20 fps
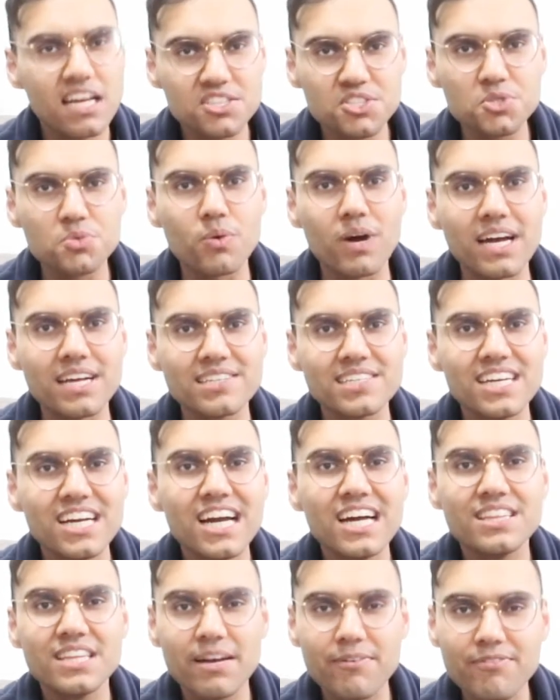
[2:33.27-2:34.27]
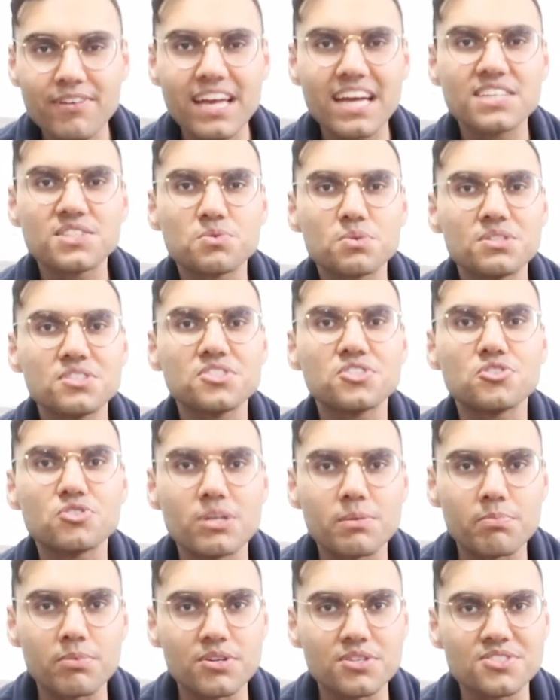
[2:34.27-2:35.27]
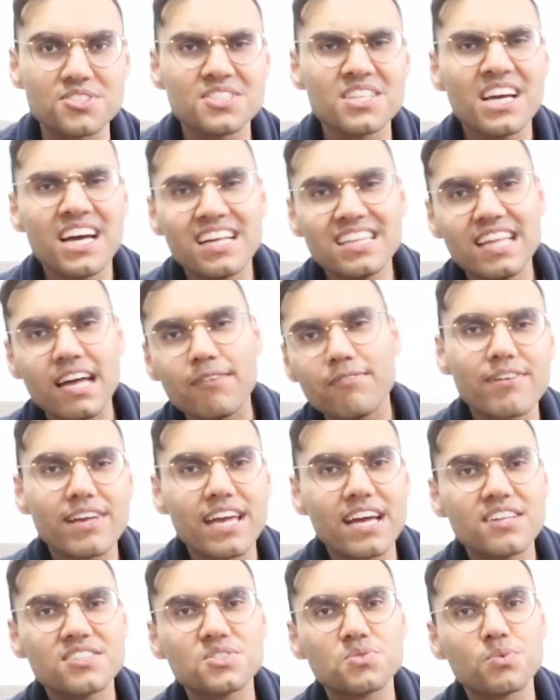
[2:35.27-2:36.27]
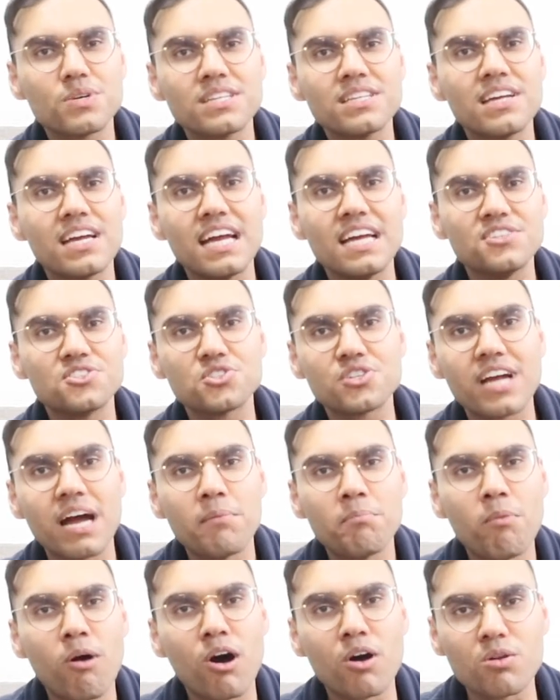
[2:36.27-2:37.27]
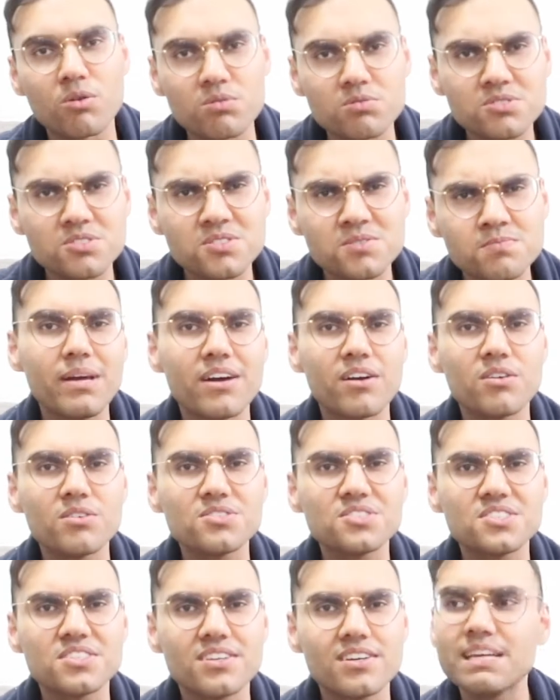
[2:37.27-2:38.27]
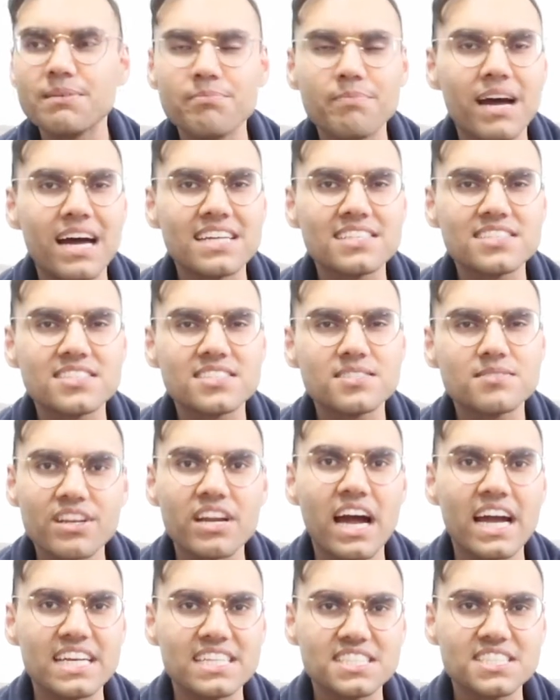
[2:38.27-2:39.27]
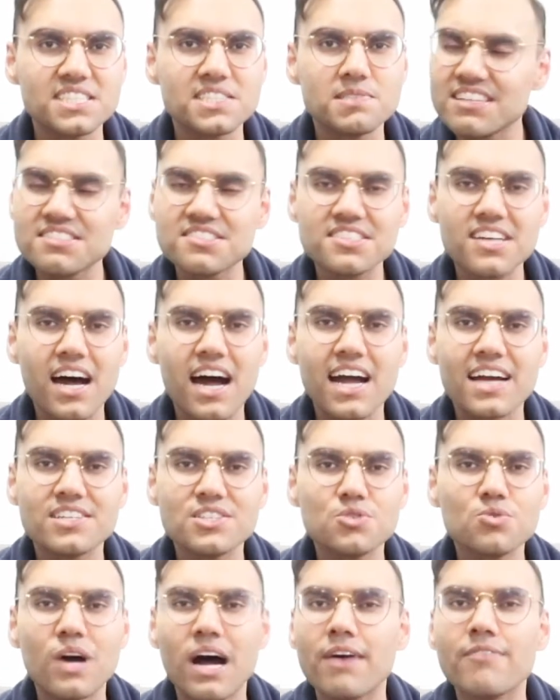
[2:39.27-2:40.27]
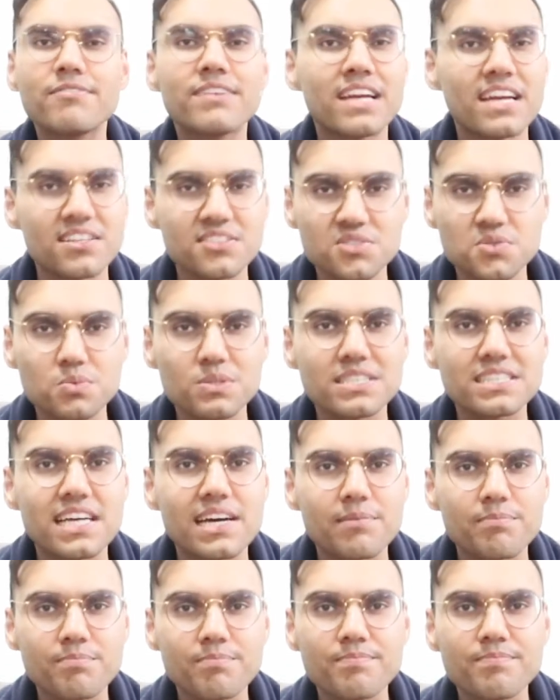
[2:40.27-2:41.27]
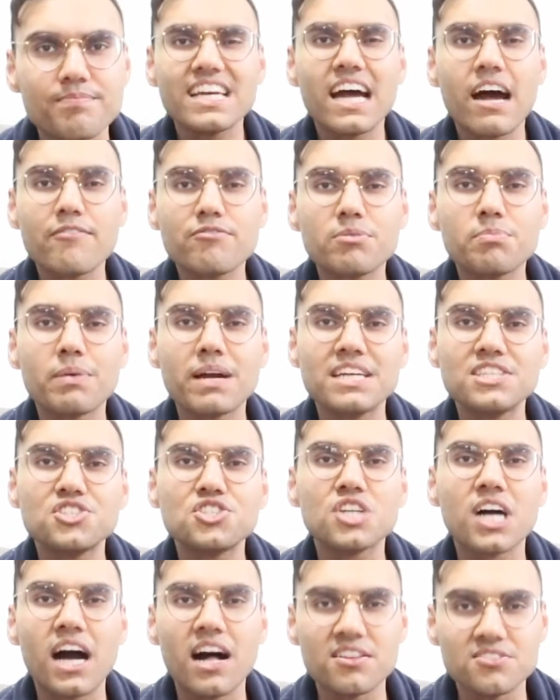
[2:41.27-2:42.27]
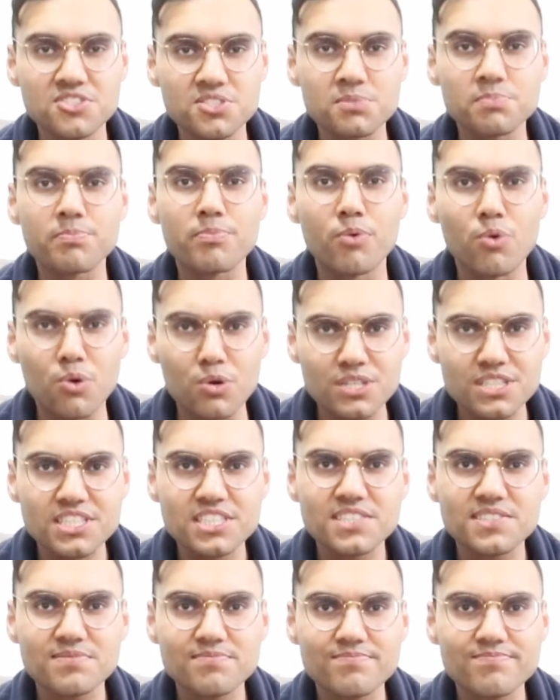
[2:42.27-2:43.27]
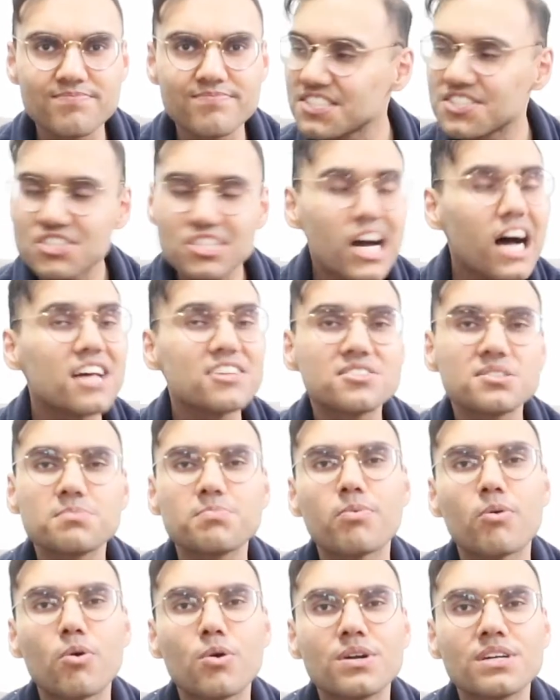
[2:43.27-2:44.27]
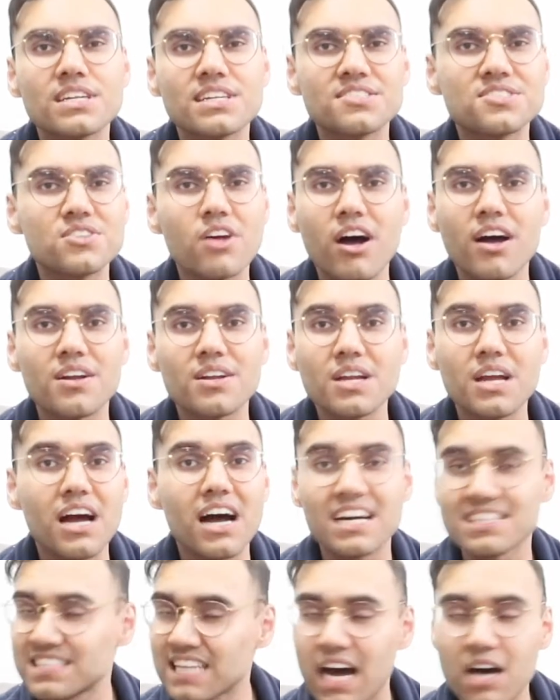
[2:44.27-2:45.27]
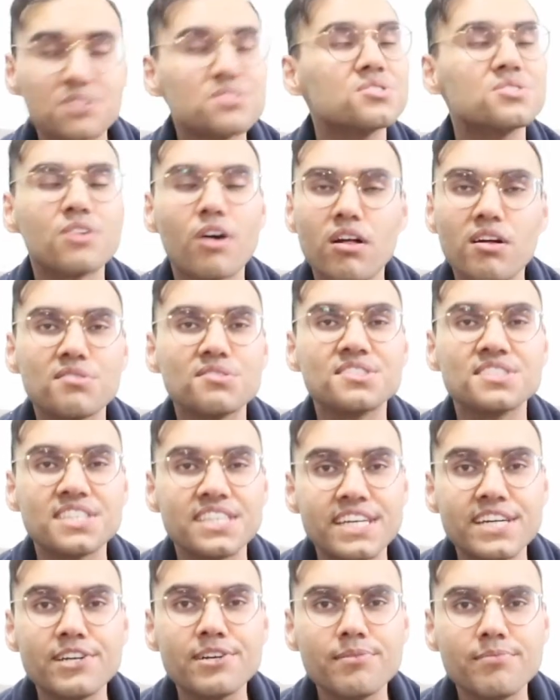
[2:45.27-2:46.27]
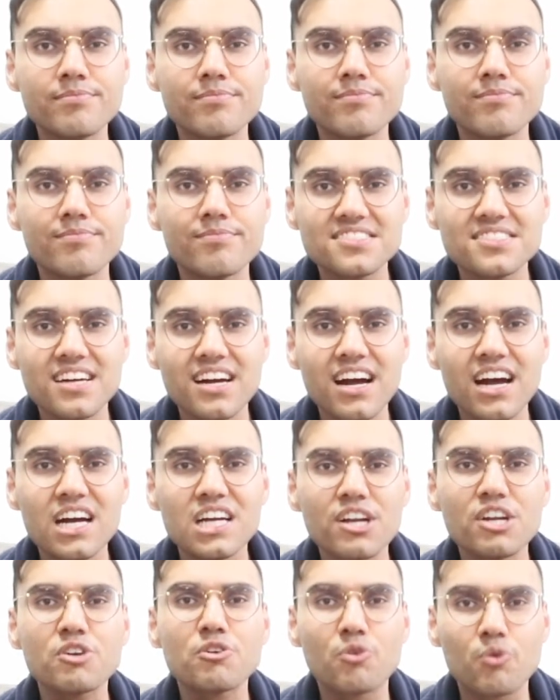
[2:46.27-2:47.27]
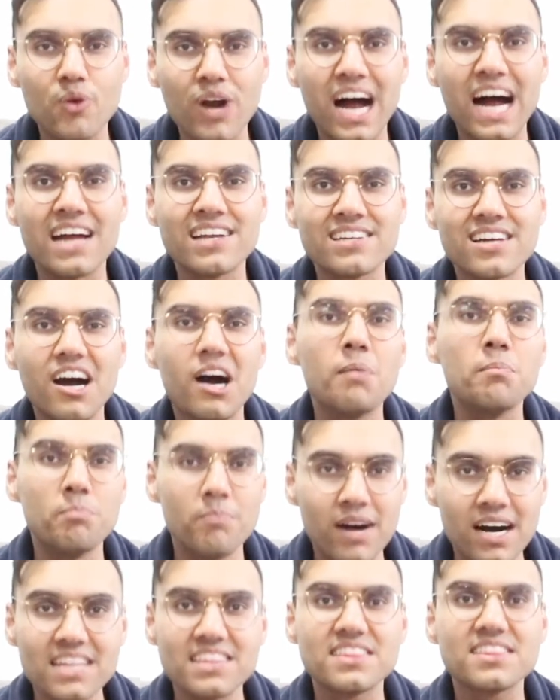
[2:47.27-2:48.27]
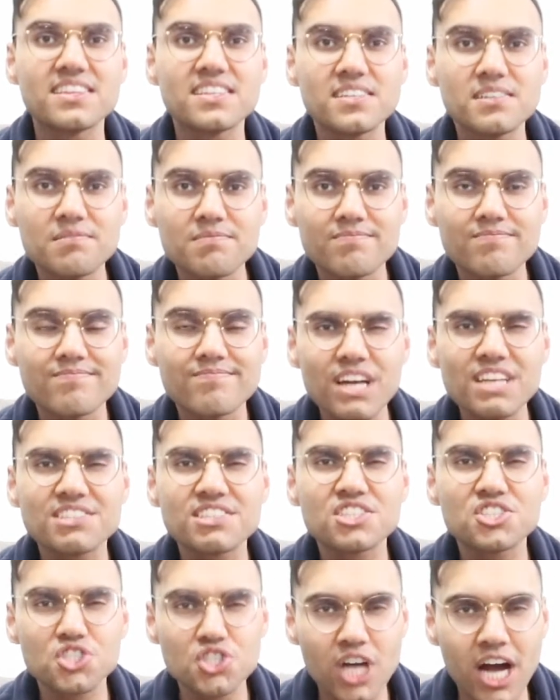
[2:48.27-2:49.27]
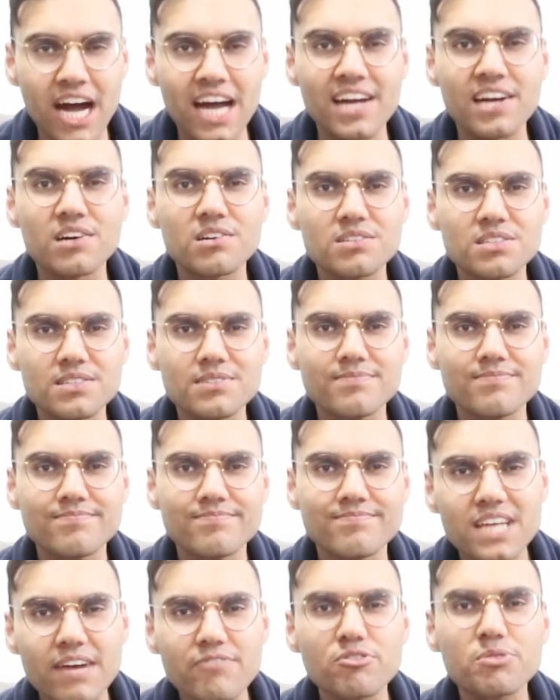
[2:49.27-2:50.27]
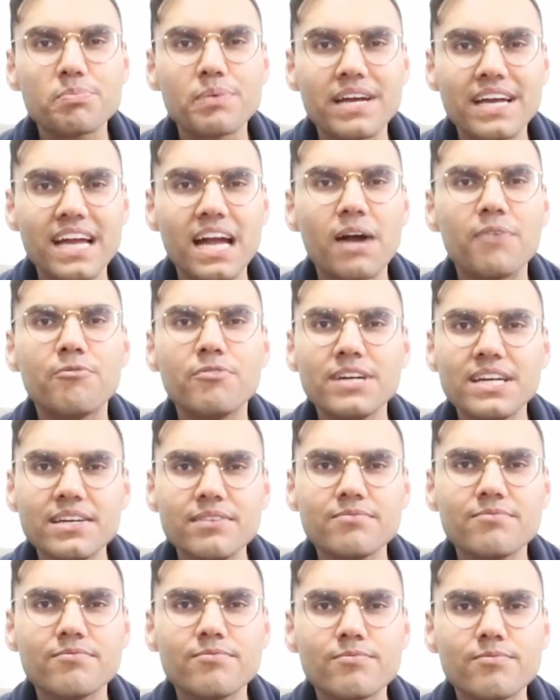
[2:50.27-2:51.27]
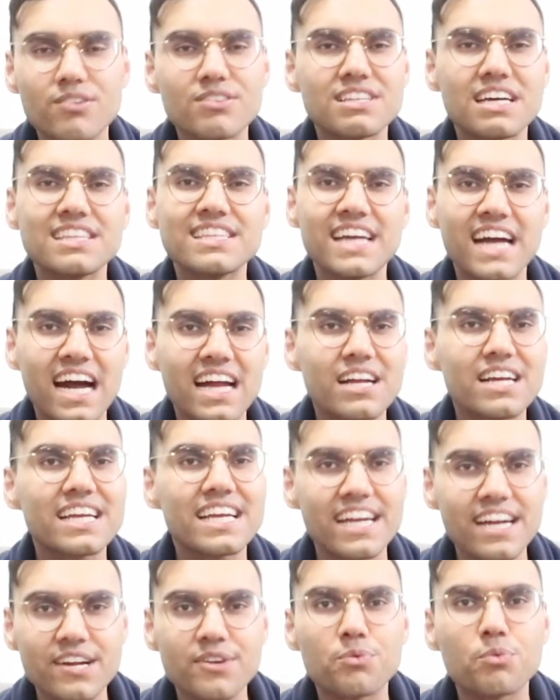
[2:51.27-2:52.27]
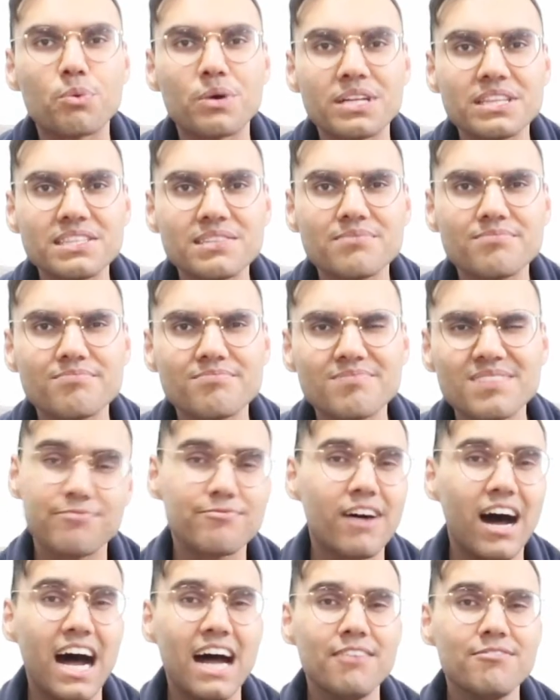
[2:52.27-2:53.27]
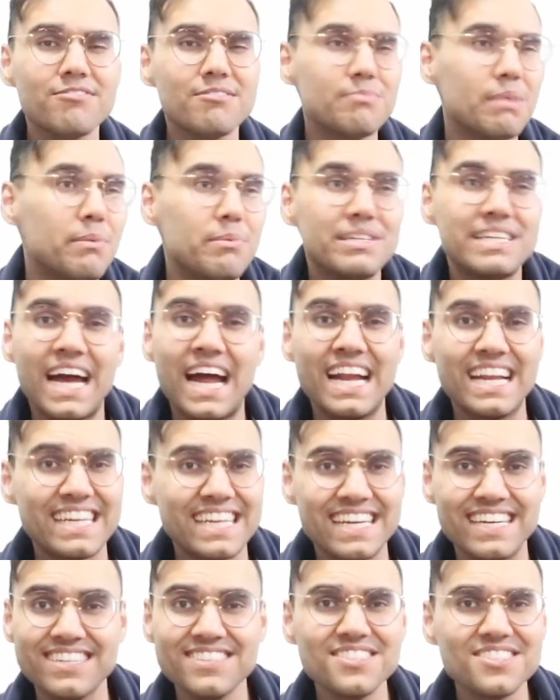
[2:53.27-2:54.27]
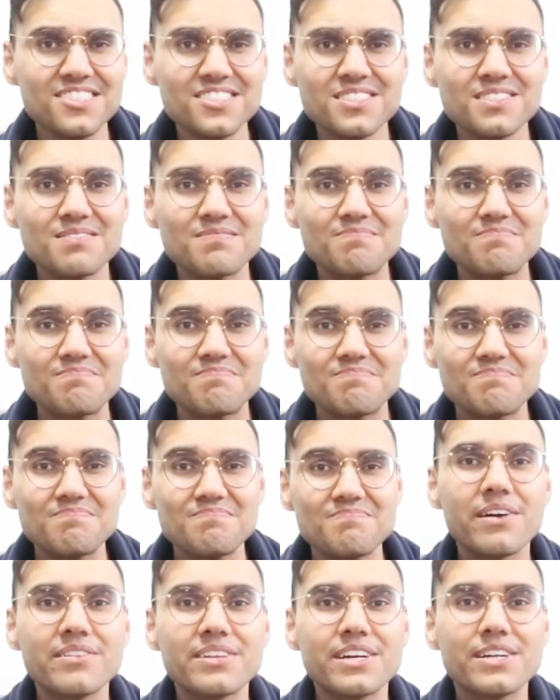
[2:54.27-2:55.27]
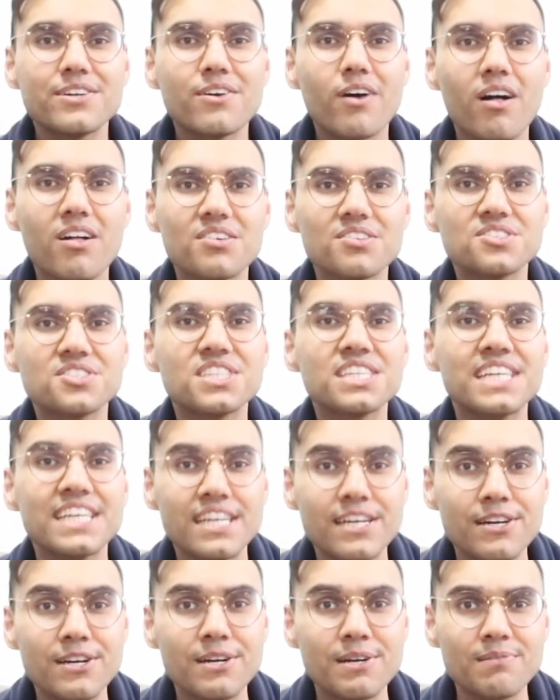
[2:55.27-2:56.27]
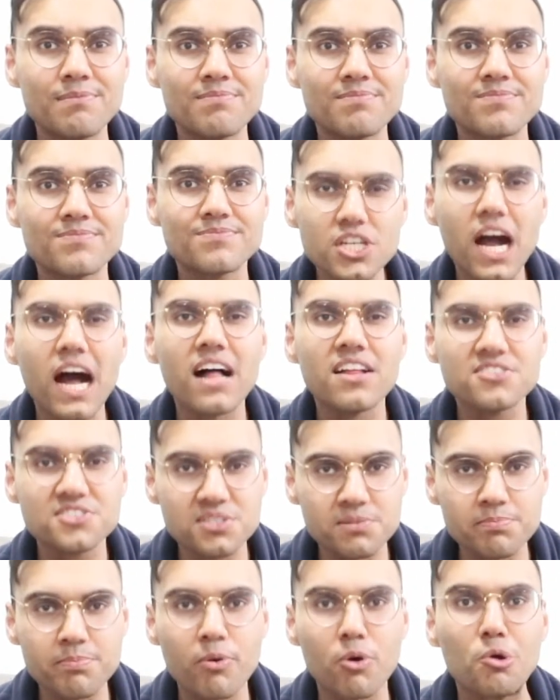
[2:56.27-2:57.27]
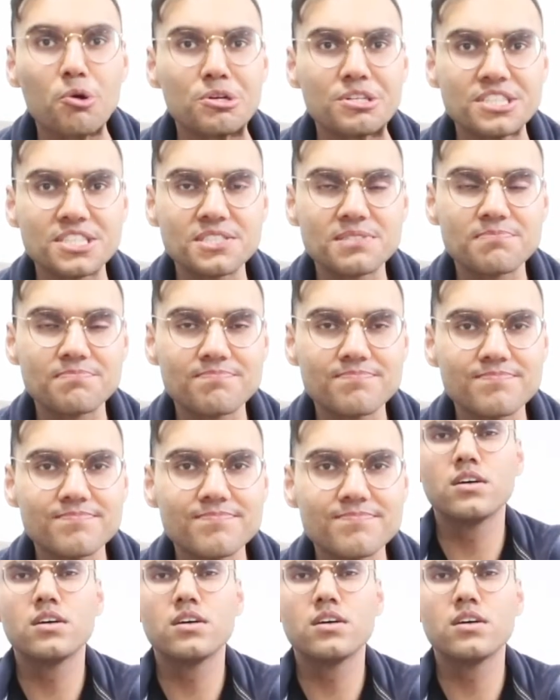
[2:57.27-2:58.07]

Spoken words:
That's right. They have kids with strippers. They have kids with Instagram models, females that they met one night, and they decide to have kids with them. Then they have to pay child support. And this child support is not $1,000 a year. It's 200 grand a month to raise a child. So they have to pay every girl that they had a kid with, maybe 5, maybe 10 kids, $1 million a year in child support.